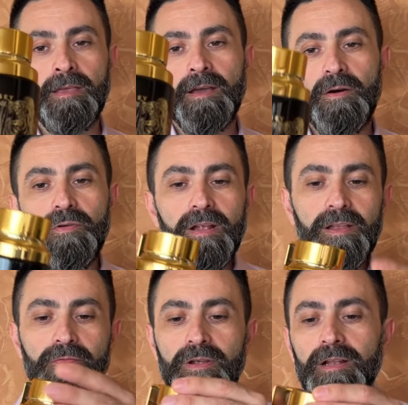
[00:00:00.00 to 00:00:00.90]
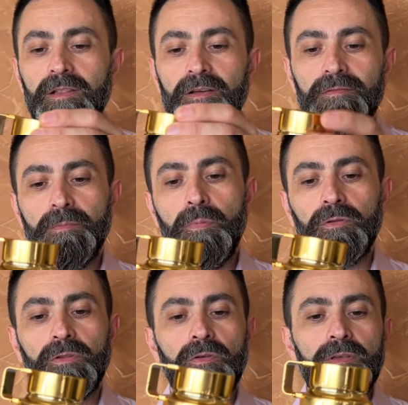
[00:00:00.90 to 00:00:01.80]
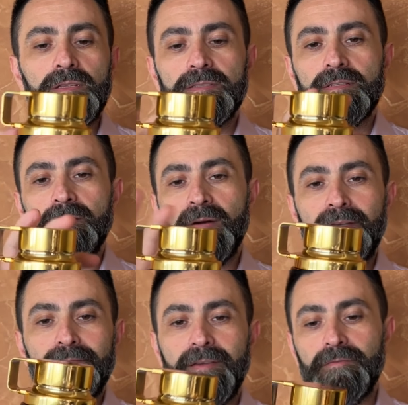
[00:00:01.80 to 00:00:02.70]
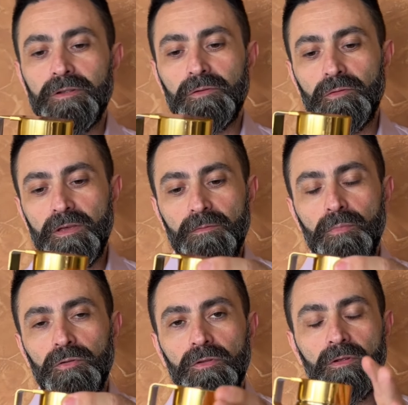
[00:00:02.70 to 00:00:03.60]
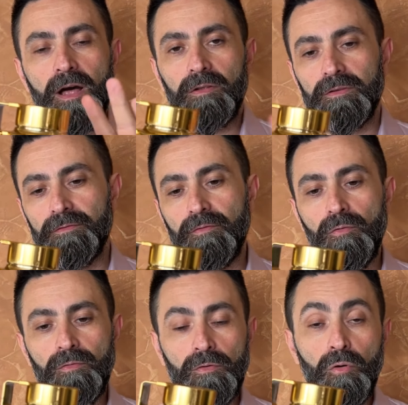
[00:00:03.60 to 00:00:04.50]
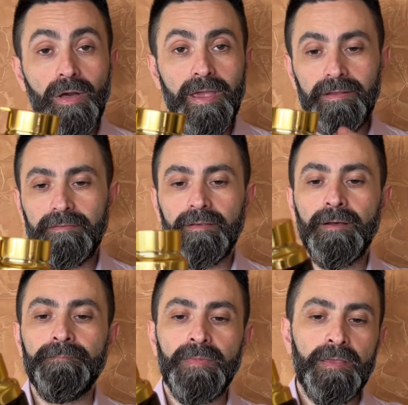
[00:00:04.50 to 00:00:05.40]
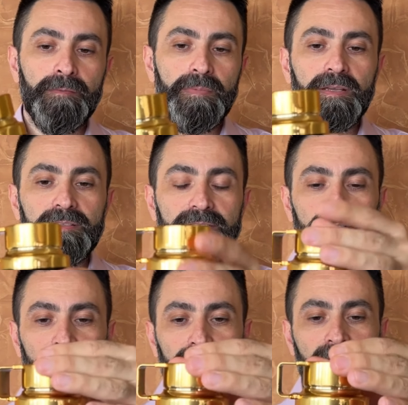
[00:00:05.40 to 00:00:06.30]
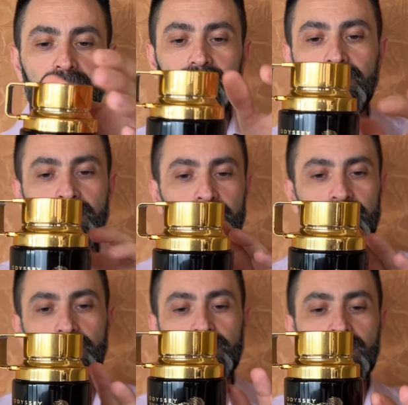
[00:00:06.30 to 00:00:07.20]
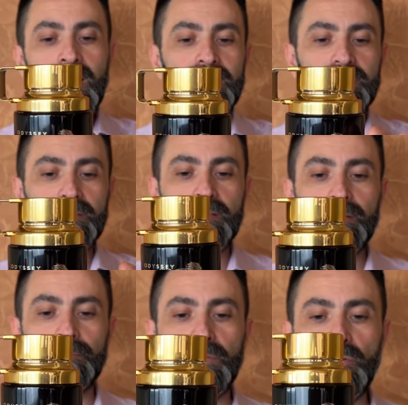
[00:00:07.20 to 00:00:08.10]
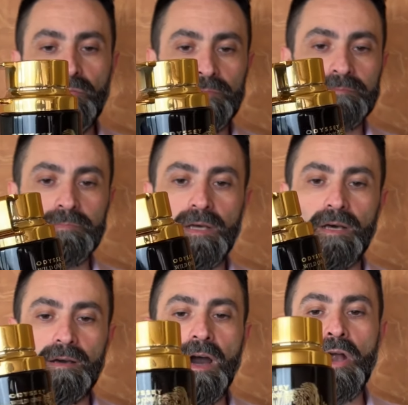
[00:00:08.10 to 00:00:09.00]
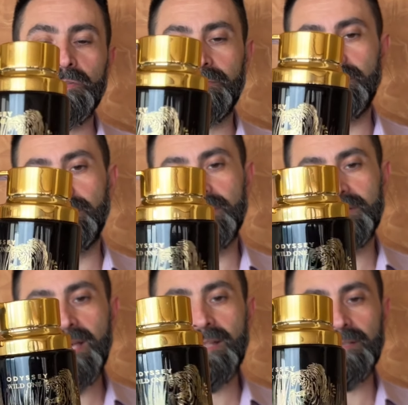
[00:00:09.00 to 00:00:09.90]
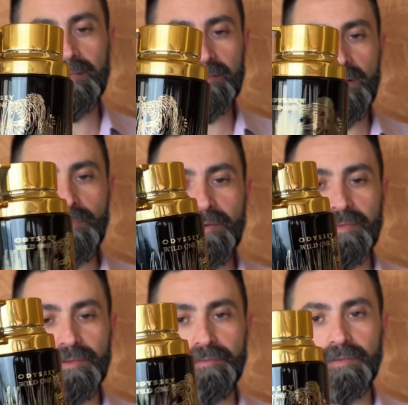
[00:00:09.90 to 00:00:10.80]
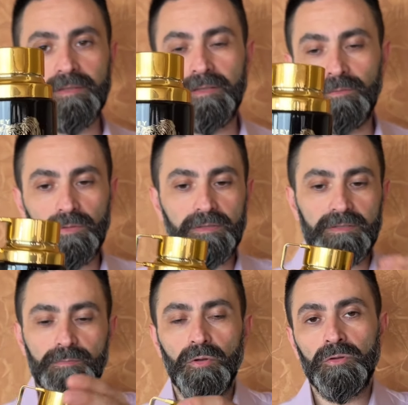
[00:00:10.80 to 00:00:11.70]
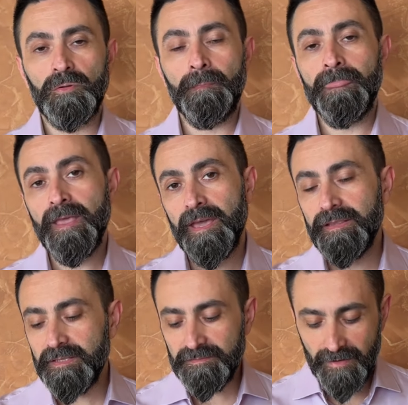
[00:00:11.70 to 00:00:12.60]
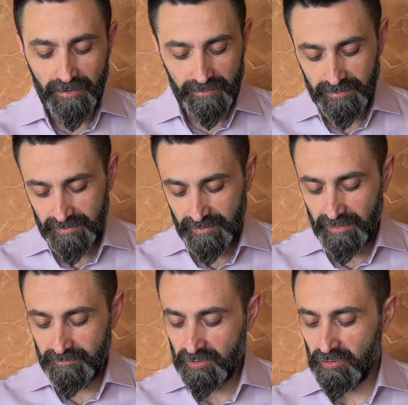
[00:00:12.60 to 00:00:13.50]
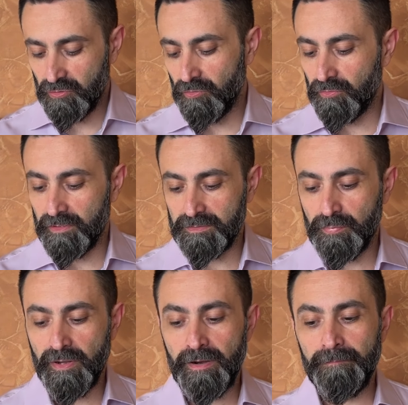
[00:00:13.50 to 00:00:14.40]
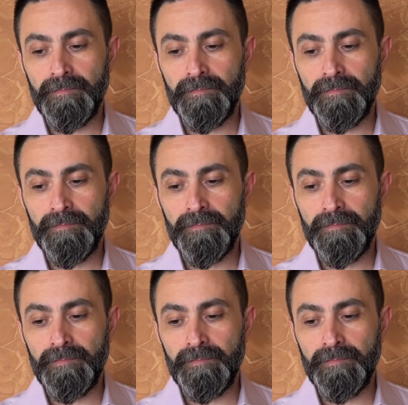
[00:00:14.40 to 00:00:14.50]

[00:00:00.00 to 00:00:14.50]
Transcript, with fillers: really really lovely bottle it's uh, my favorite looking bottle out of all, all eight uh, because of that uh, nice uh, you know uh, art design that Armaf have uh, done with this bottle and this fragrance let me just show you the sprayer